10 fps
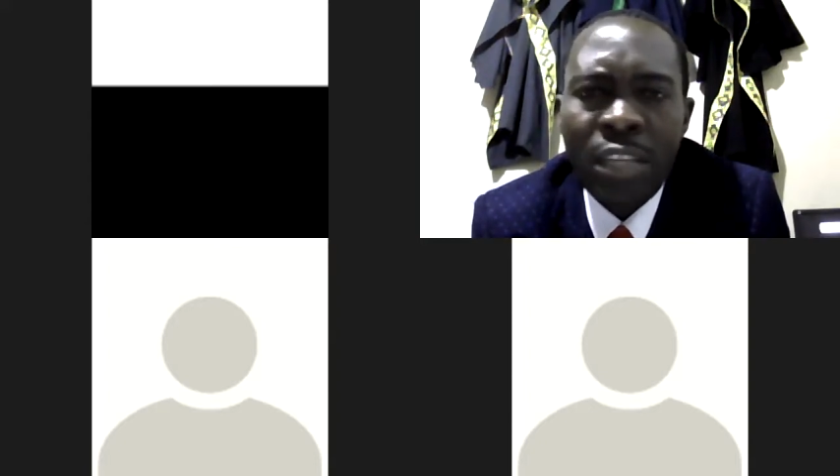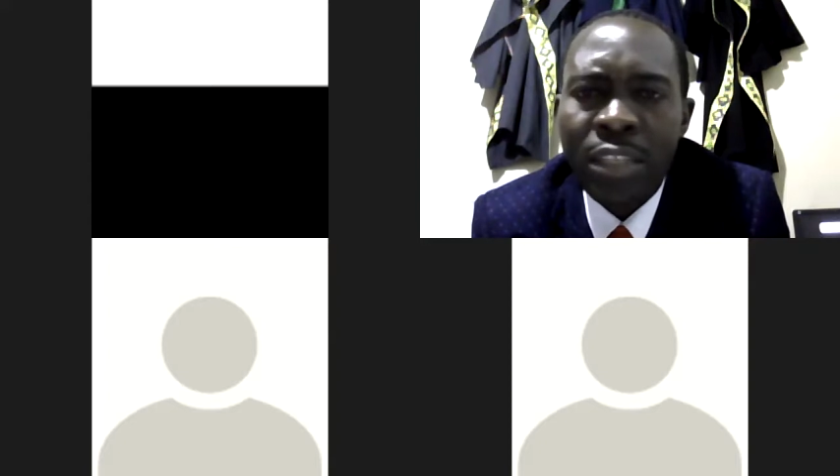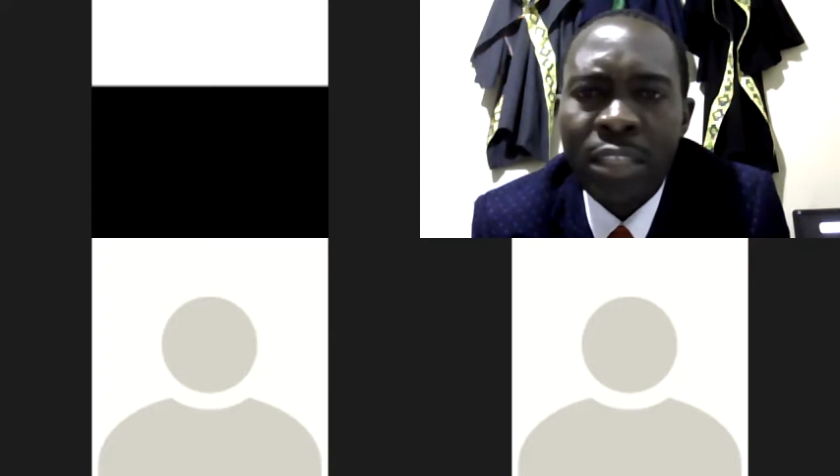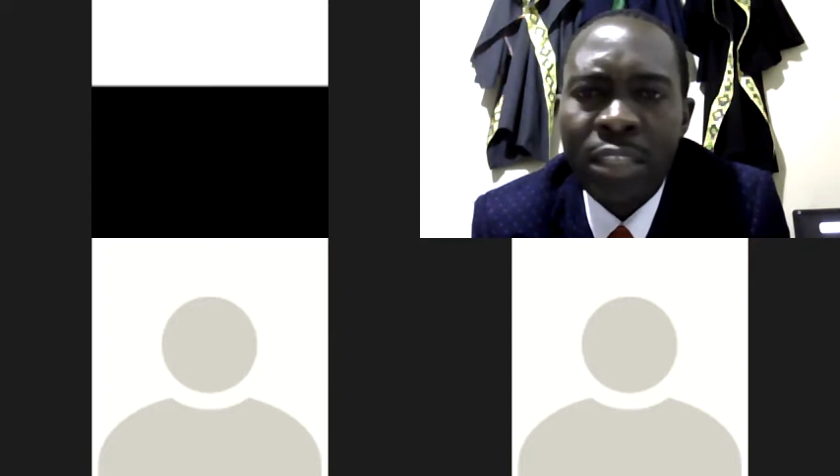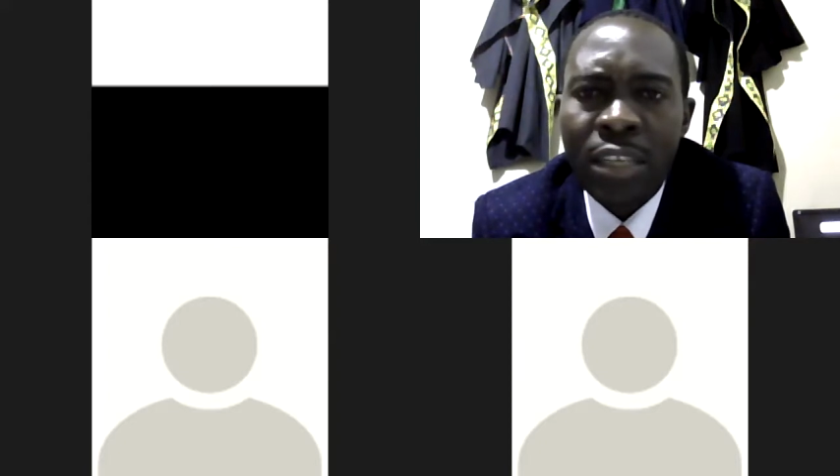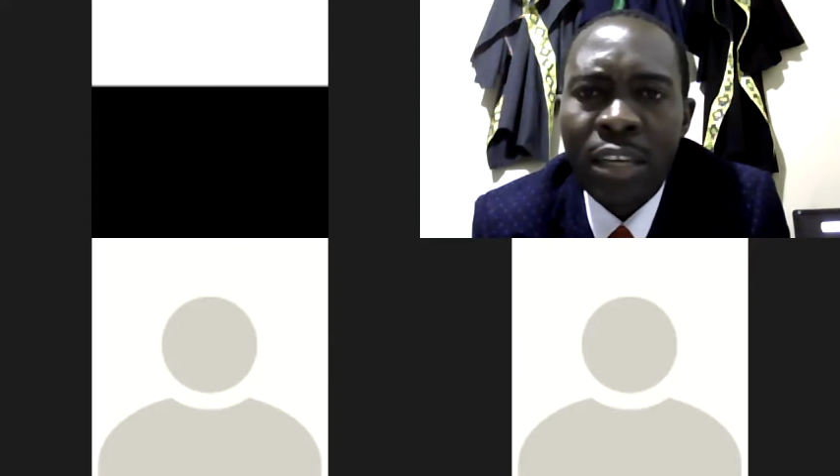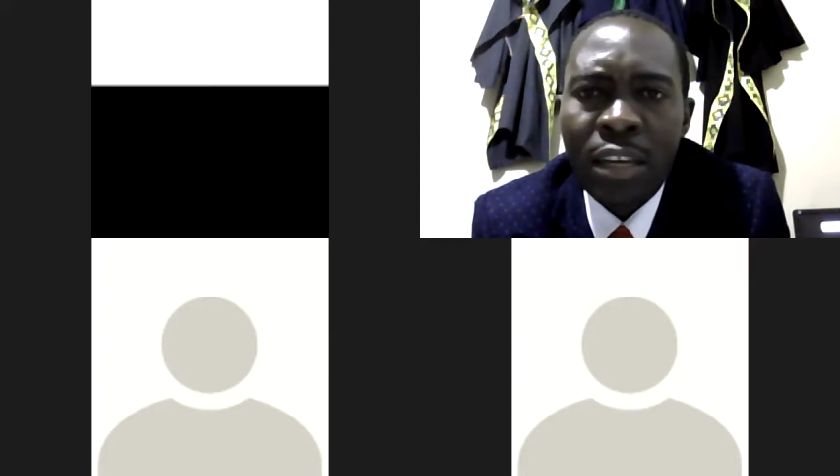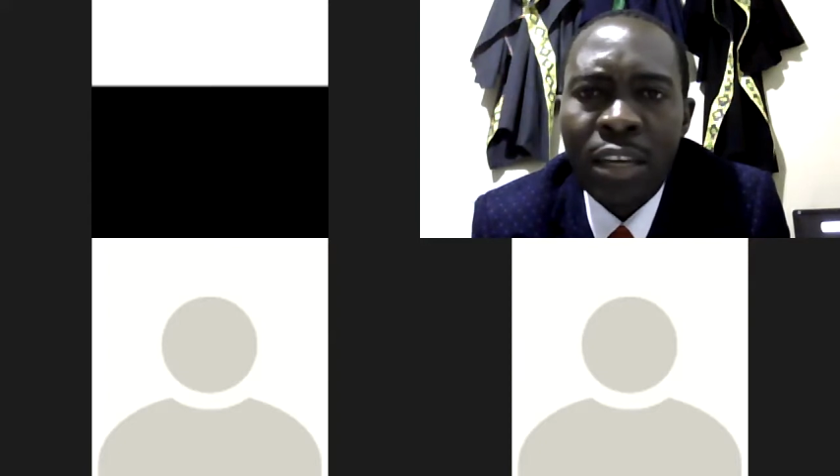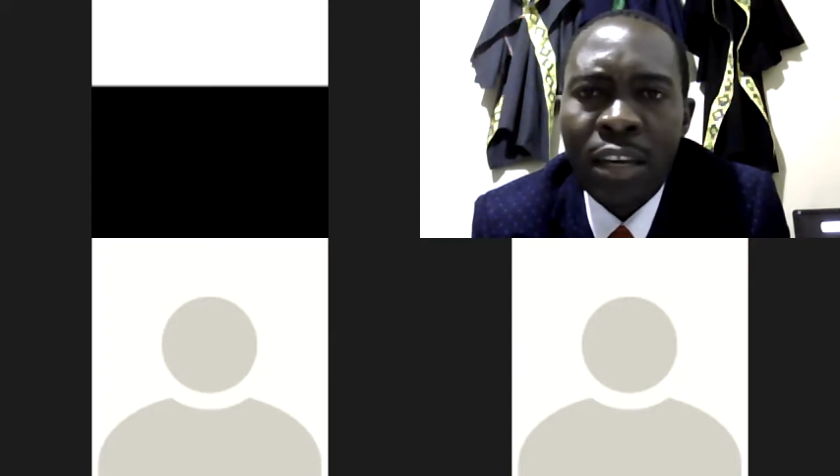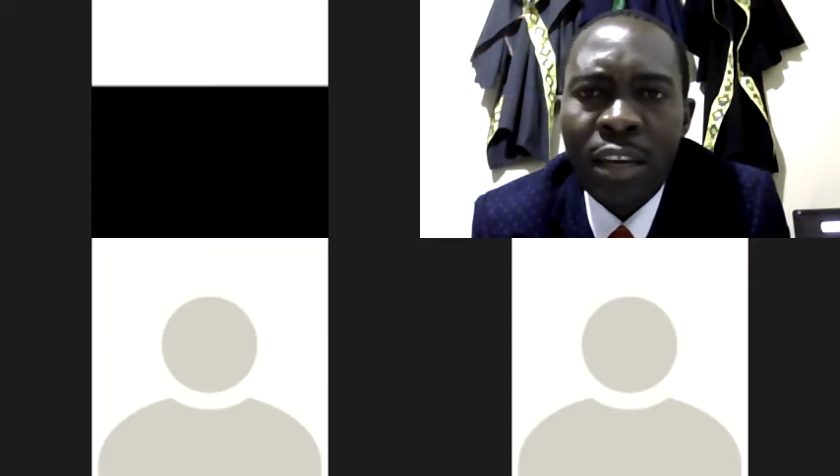this.
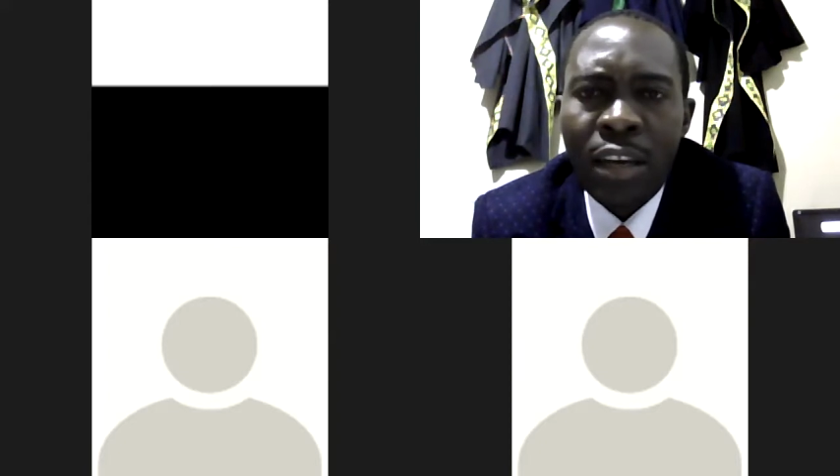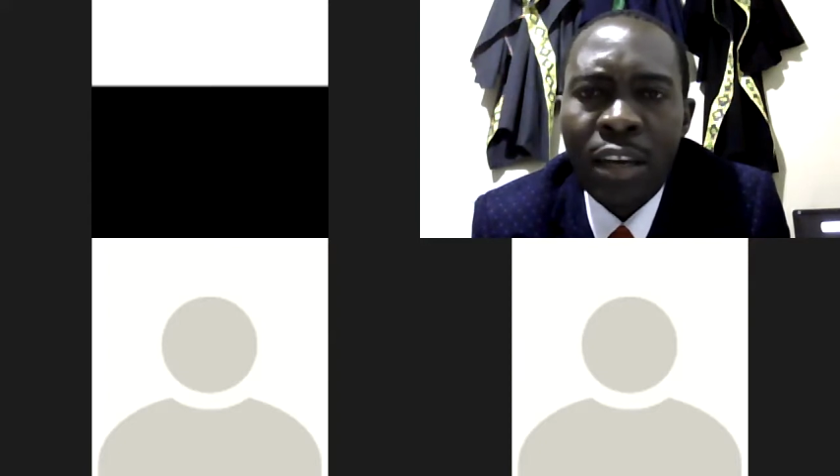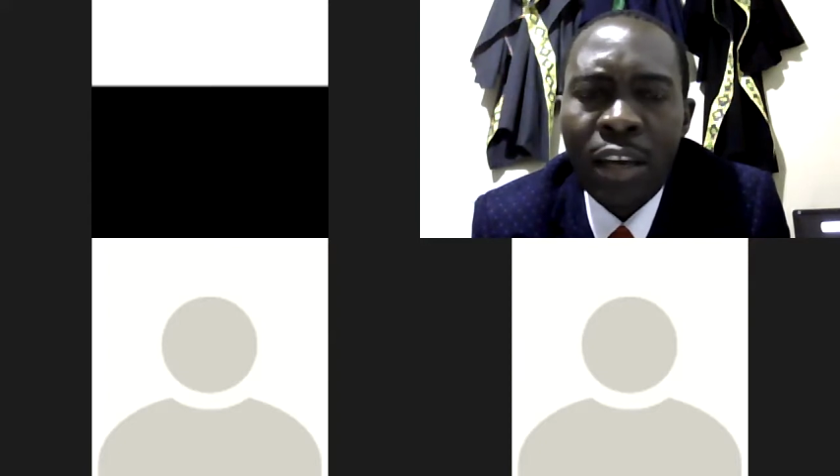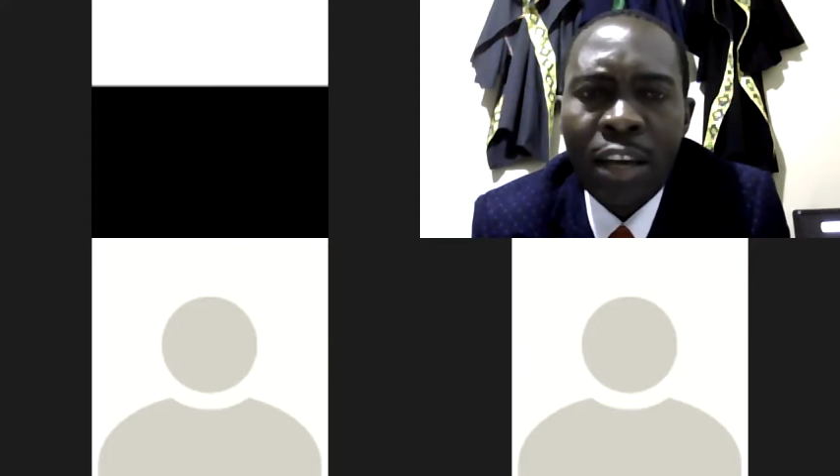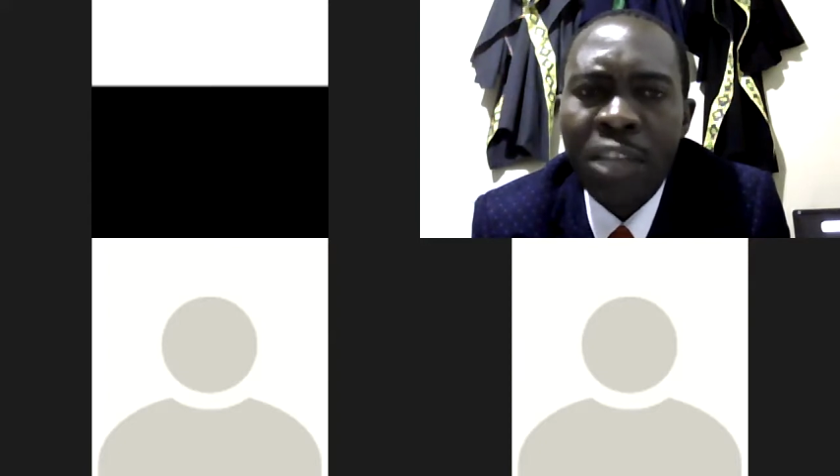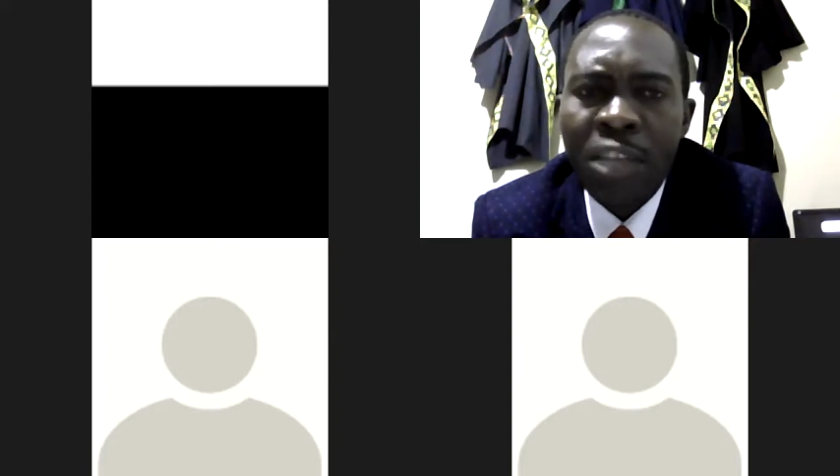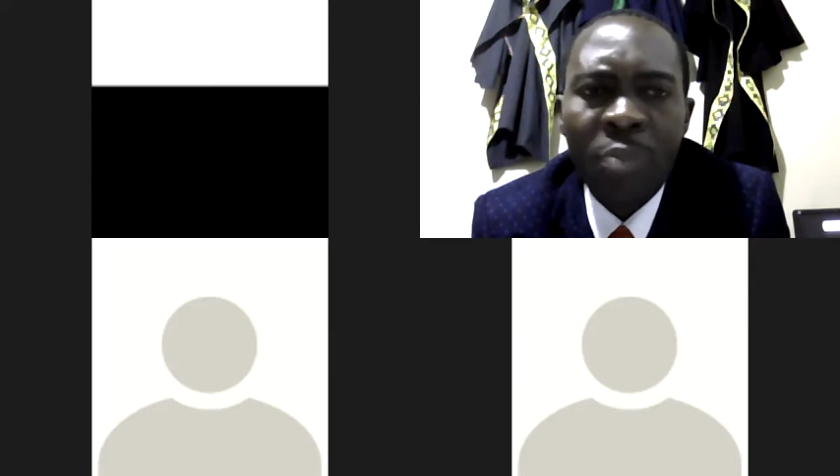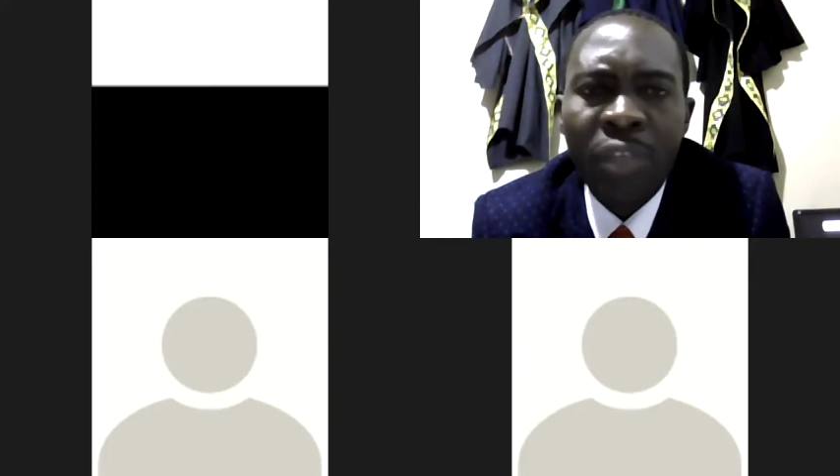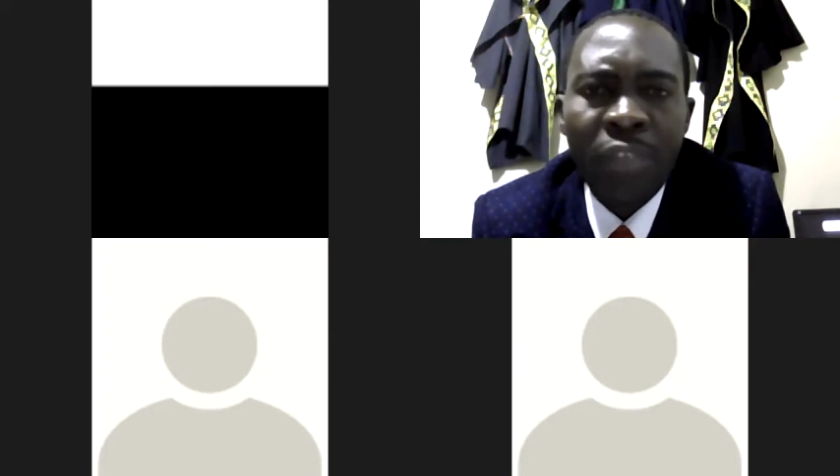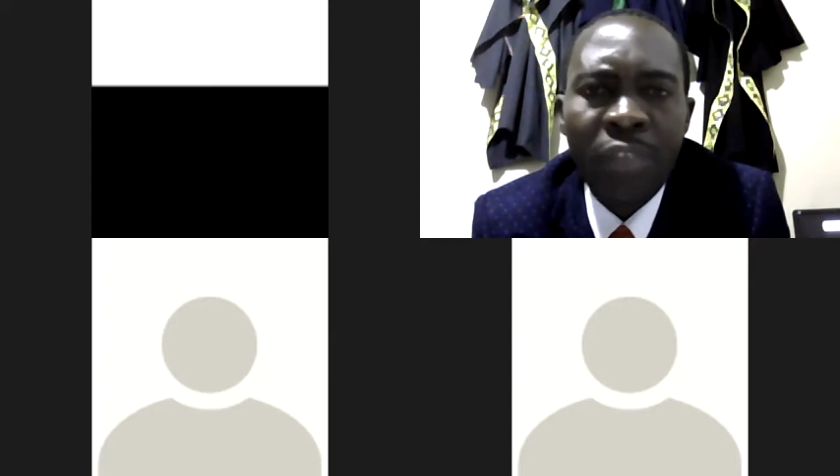I can't
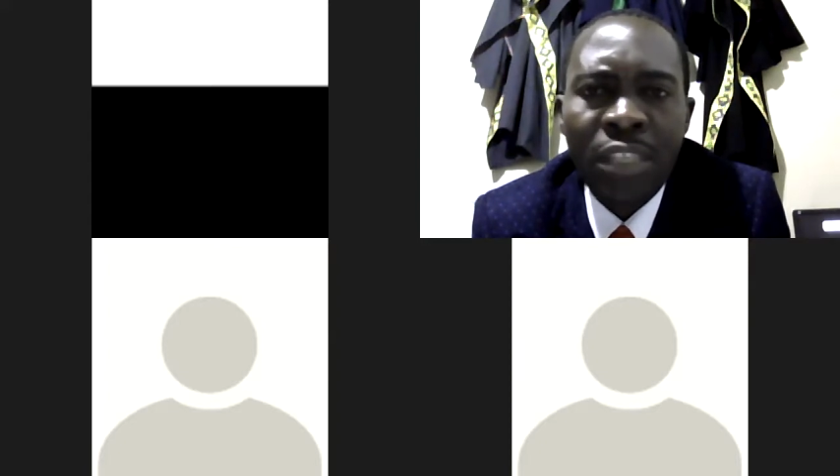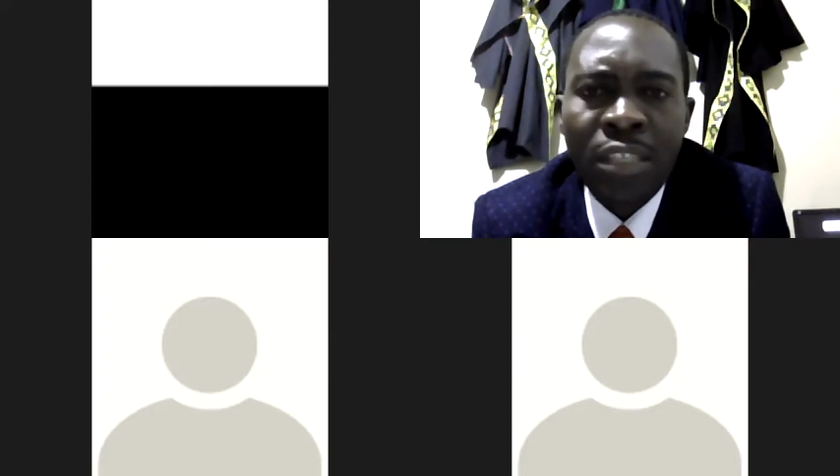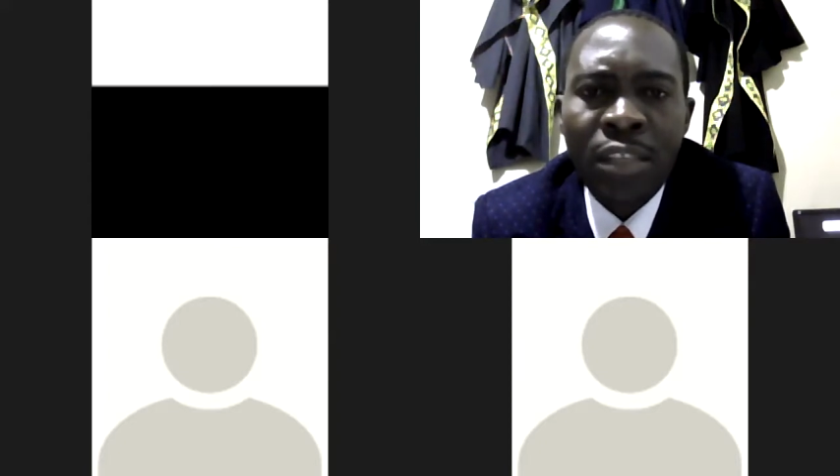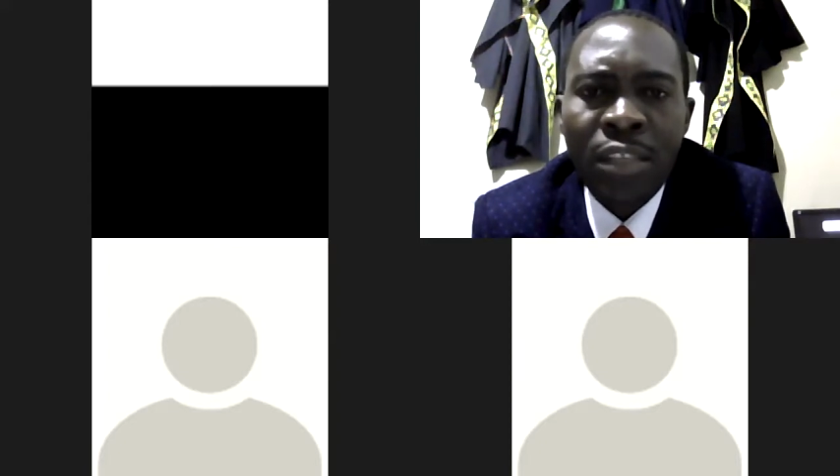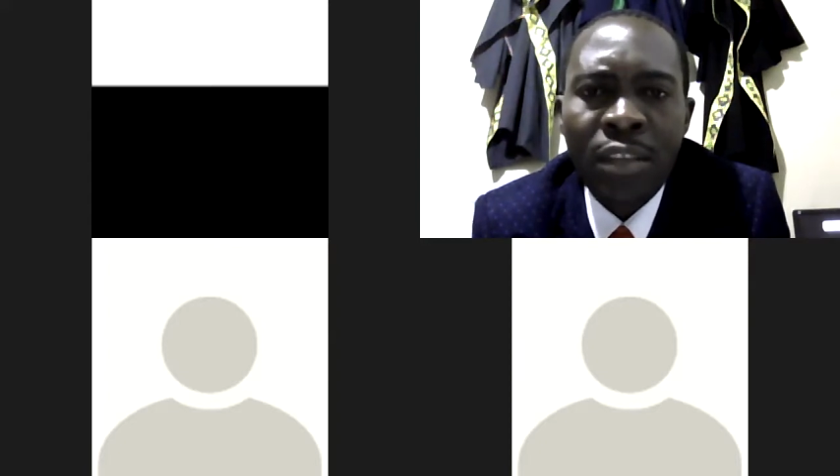believe this.